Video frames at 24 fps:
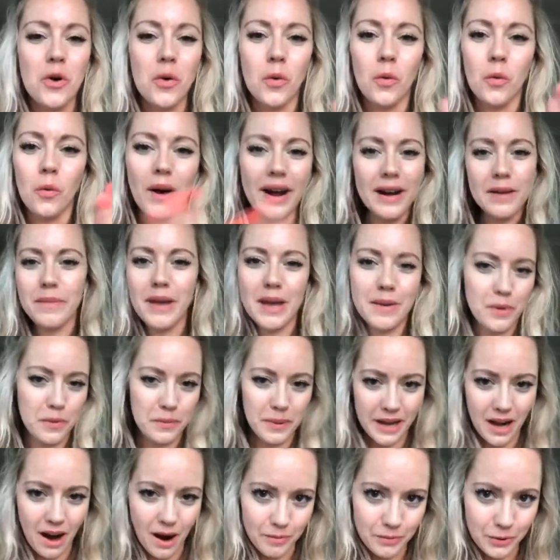when people
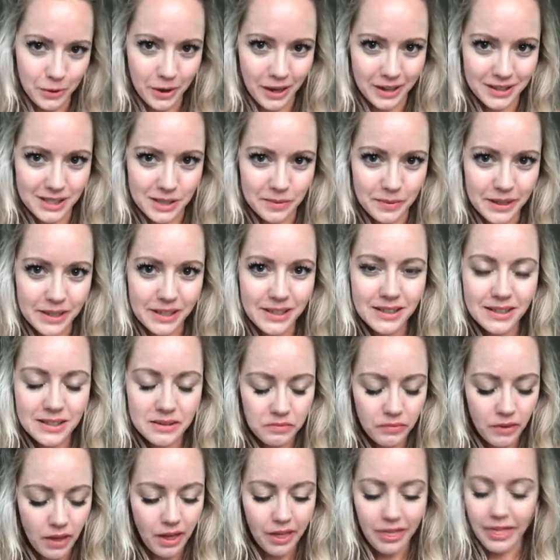become your customers,
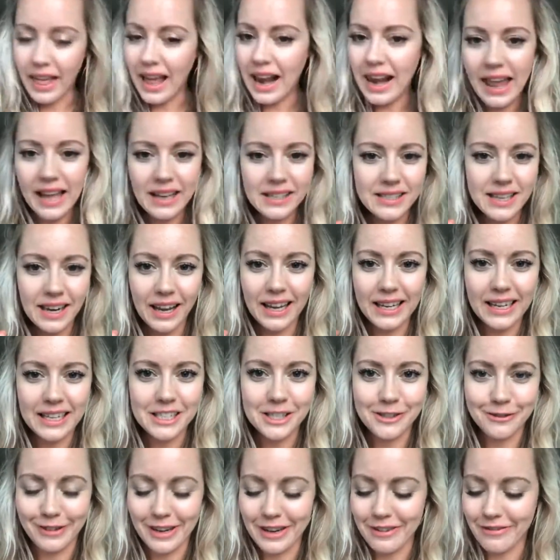they're less likely
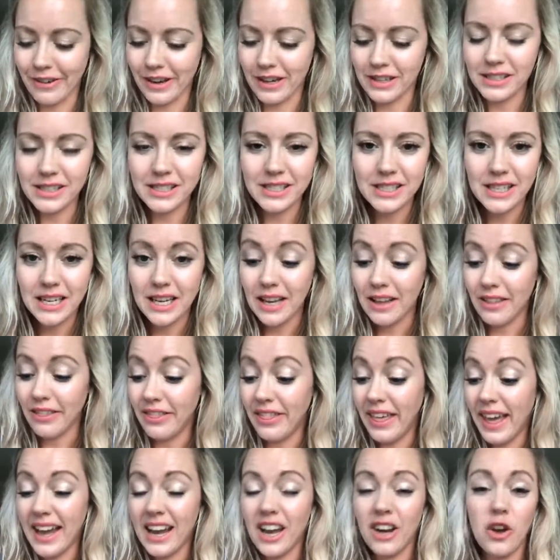to refund.
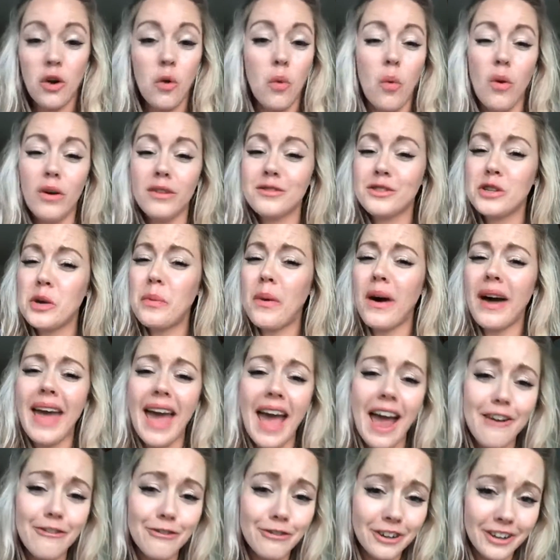They're going to want to buy
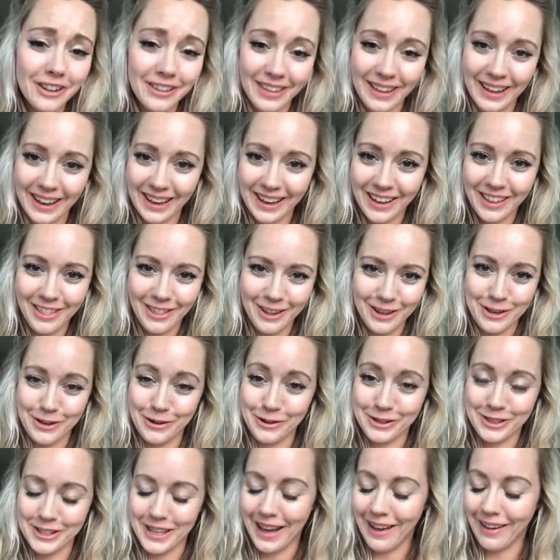everything that you
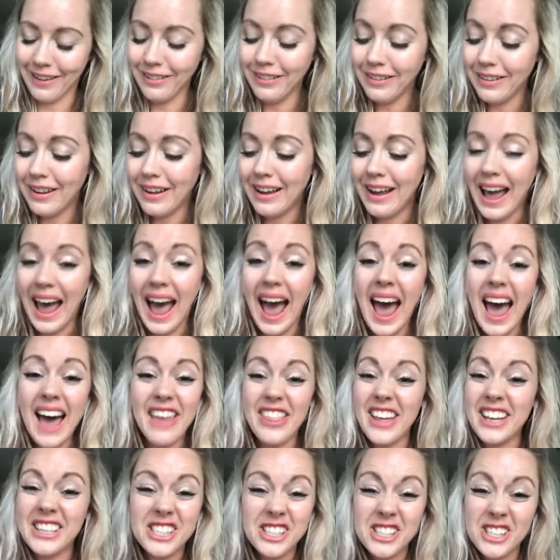sell, and
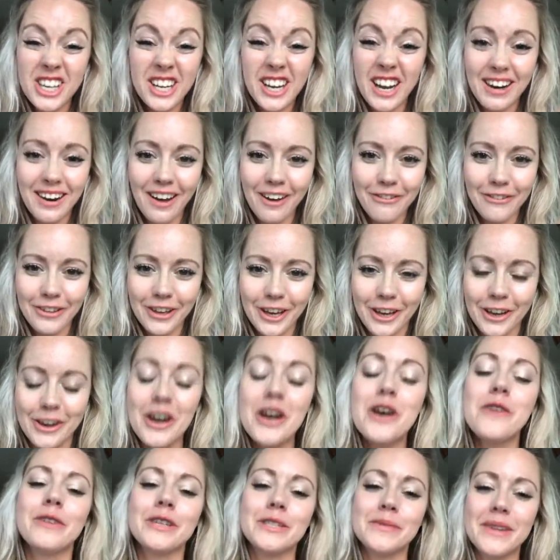they're just going to love you,
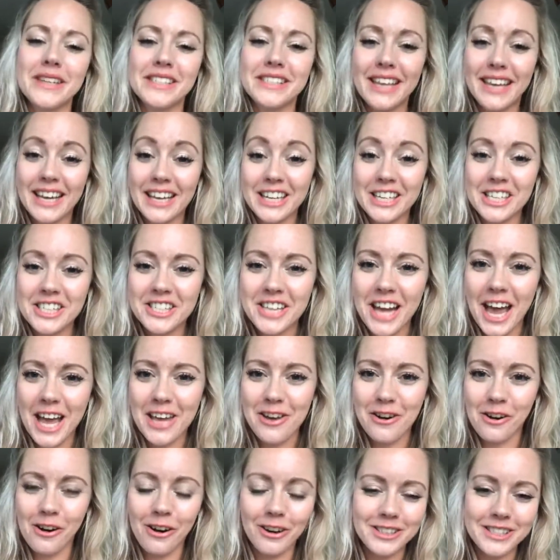which means they're going to share
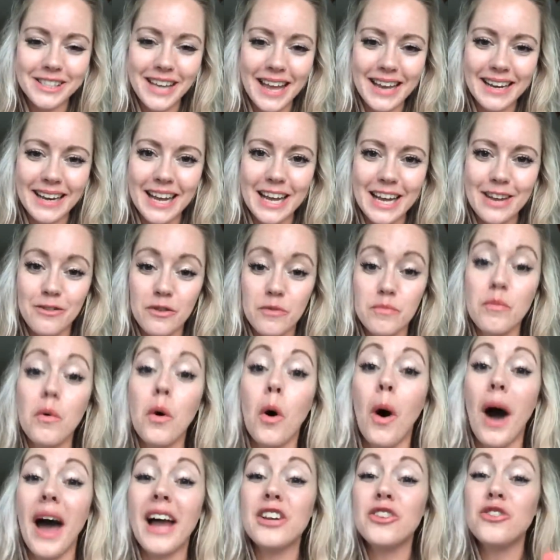your content even
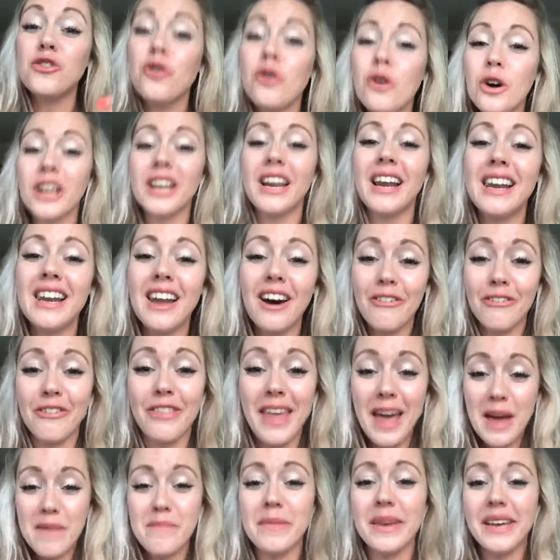more, and you're going to love
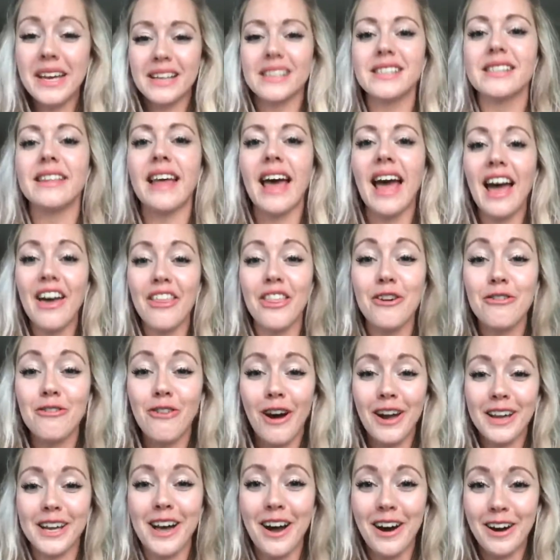them because they're the
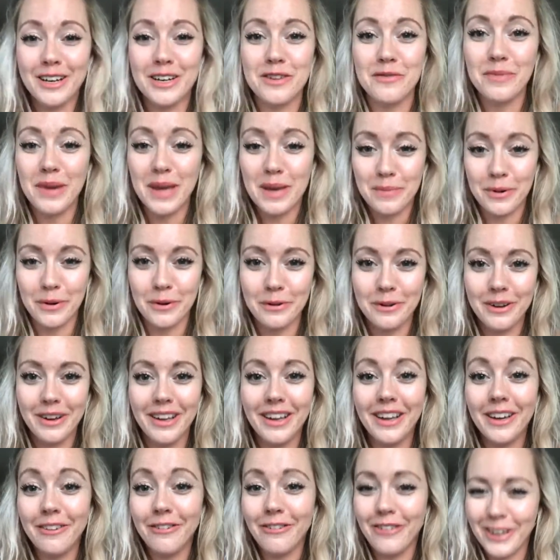right kind of people
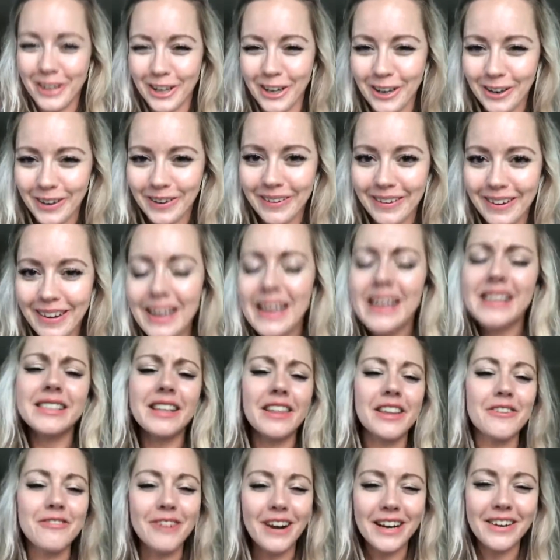for you.
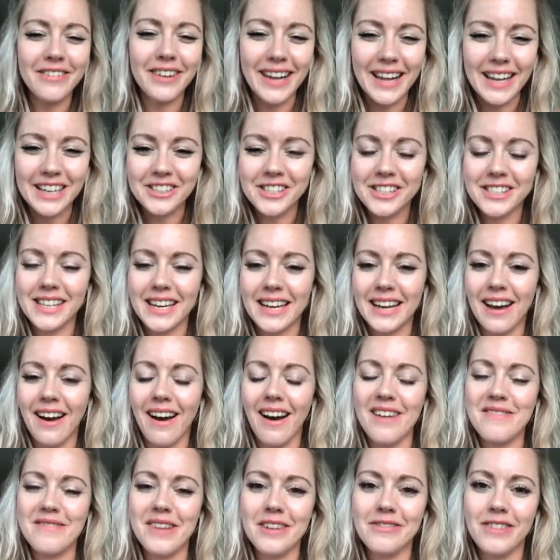Something really, really interesting
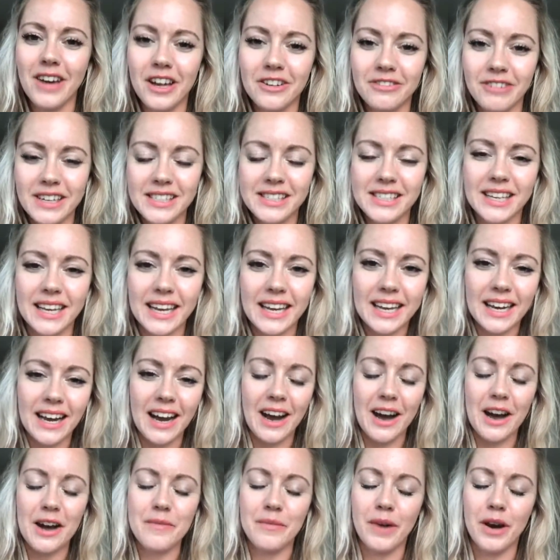I've learned recently.
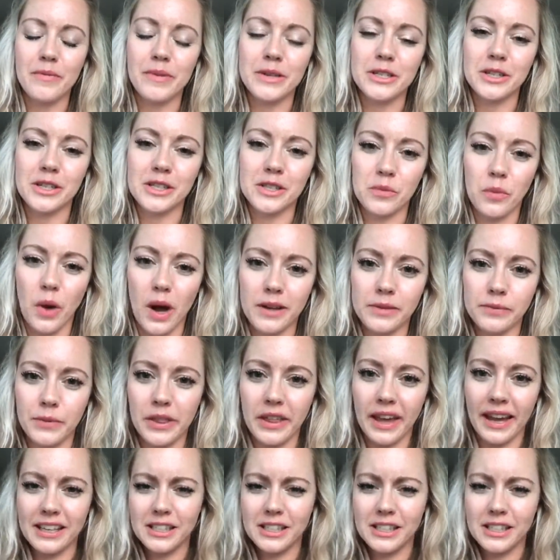I've been doing some work with a